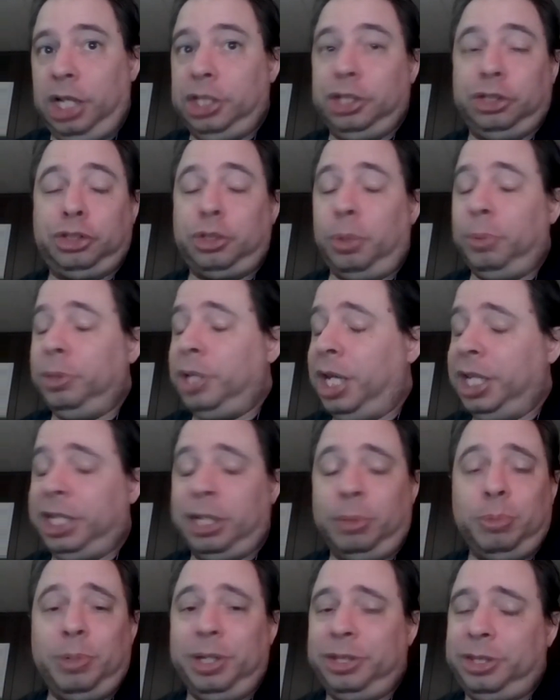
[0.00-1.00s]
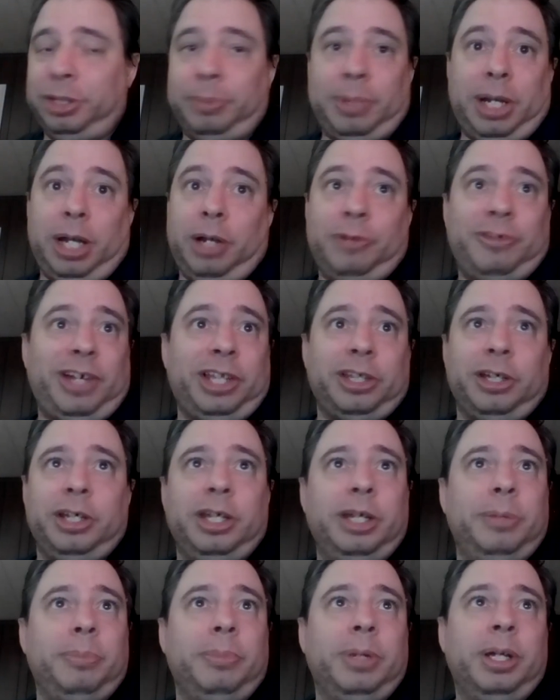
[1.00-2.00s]
I just don't like him with them. I'd rather
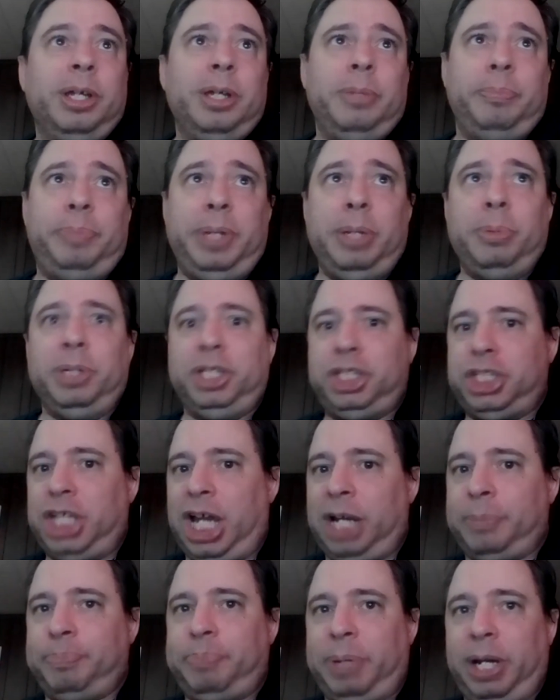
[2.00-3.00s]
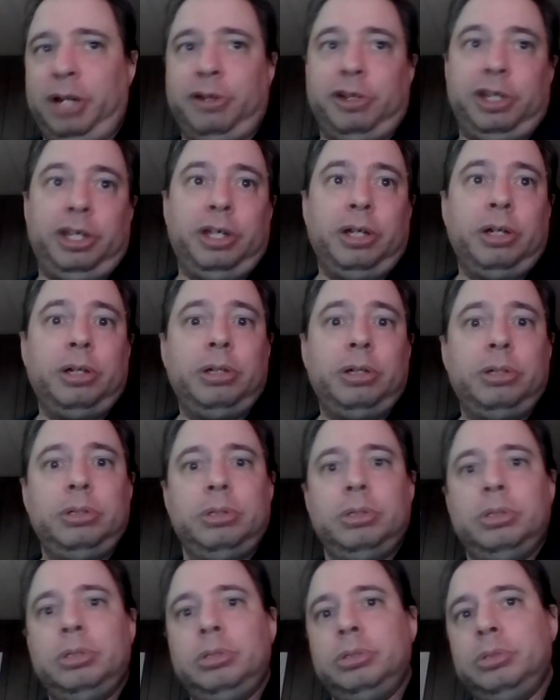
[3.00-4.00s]
him be with Jack Perry.
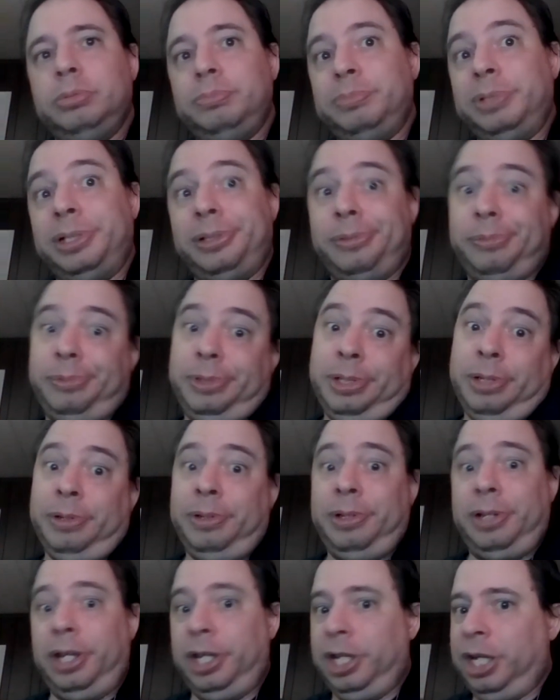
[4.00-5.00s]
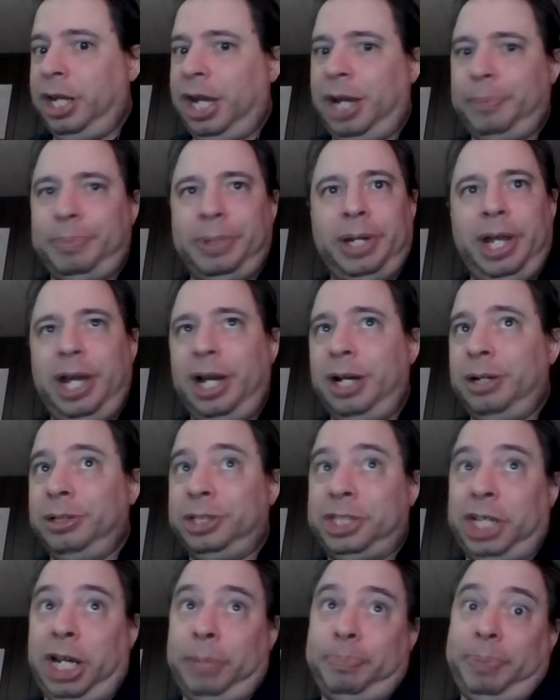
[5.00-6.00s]
But eh, ain't gonna happen
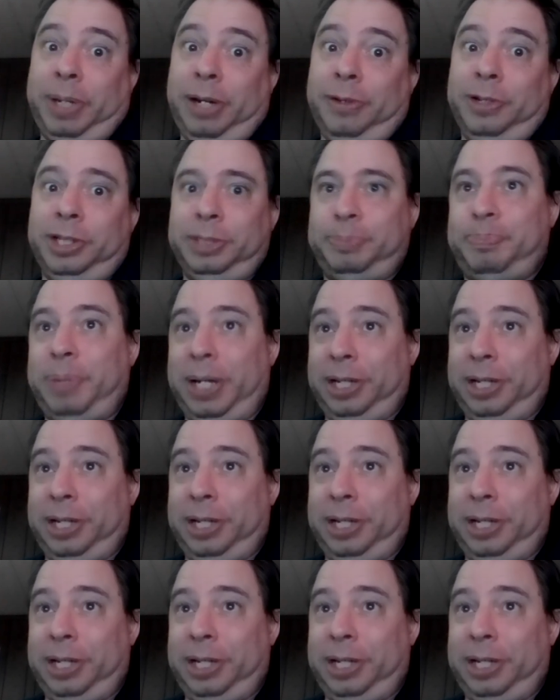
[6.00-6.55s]
now. Jack Perry is